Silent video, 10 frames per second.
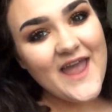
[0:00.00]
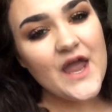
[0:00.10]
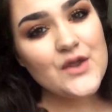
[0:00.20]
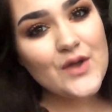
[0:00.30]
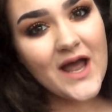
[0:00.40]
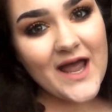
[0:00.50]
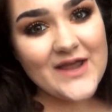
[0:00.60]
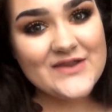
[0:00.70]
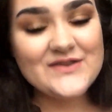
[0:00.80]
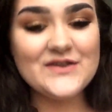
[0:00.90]
Hey
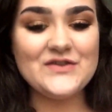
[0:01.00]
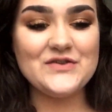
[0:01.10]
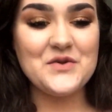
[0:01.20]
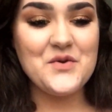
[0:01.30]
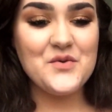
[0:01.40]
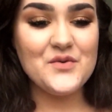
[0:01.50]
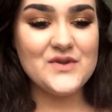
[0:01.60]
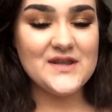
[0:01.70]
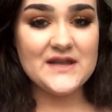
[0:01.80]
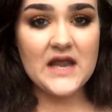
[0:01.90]
guys, so
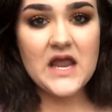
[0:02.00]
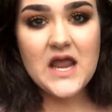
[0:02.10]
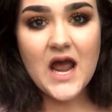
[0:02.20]
today